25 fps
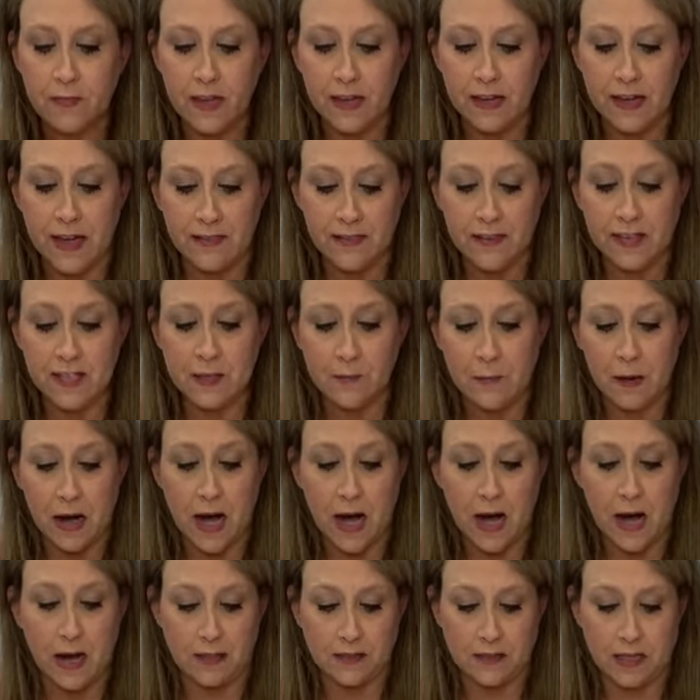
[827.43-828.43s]
Now this
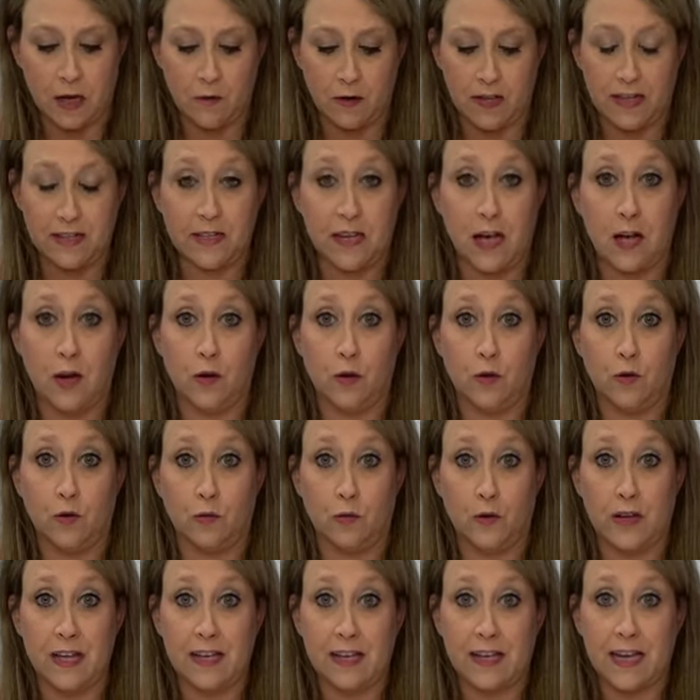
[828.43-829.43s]
box on its
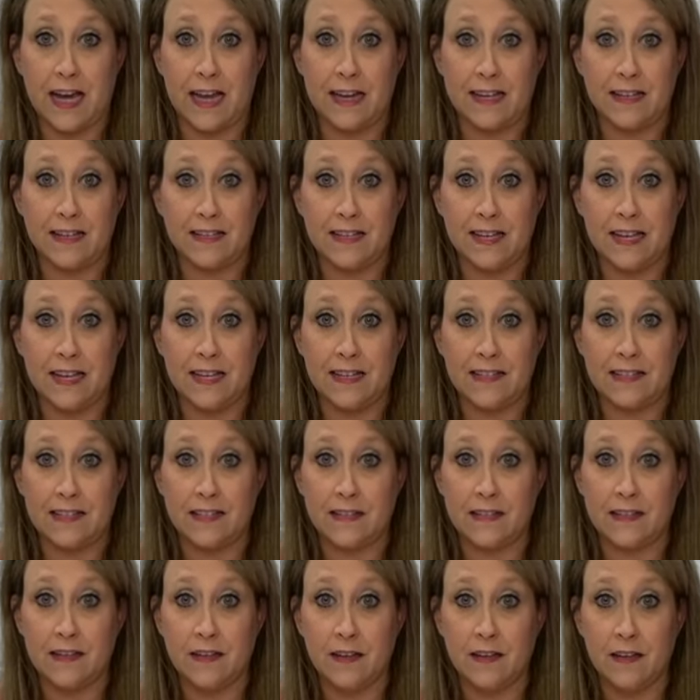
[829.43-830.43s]
own, it kind of
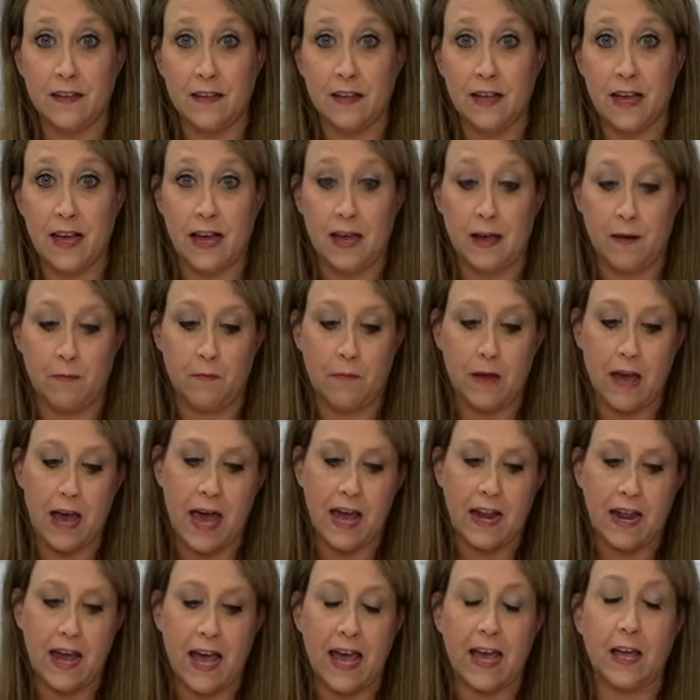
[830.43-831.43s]
sits
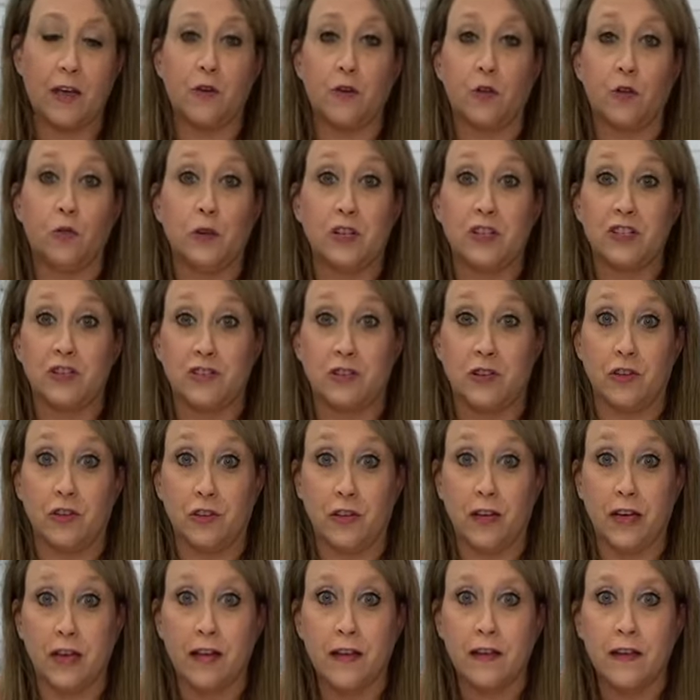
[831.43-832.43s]
at an angle, which is
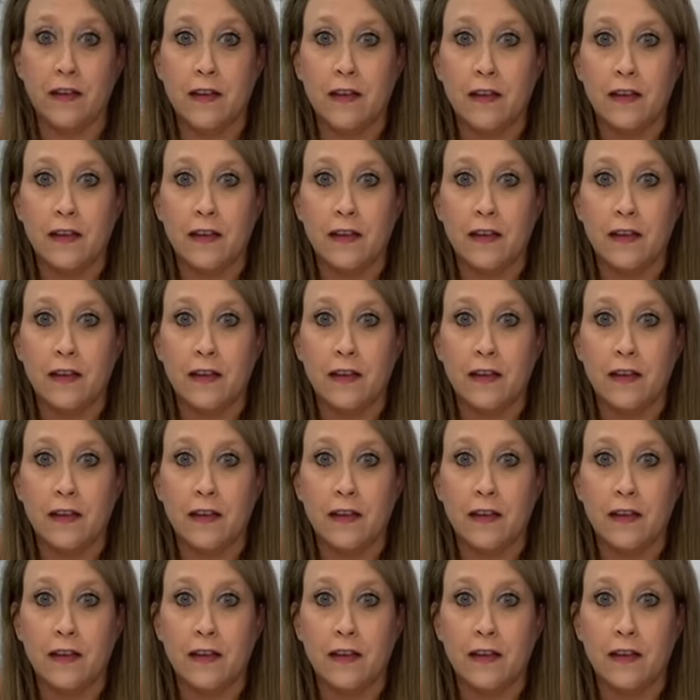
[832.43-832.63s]
good.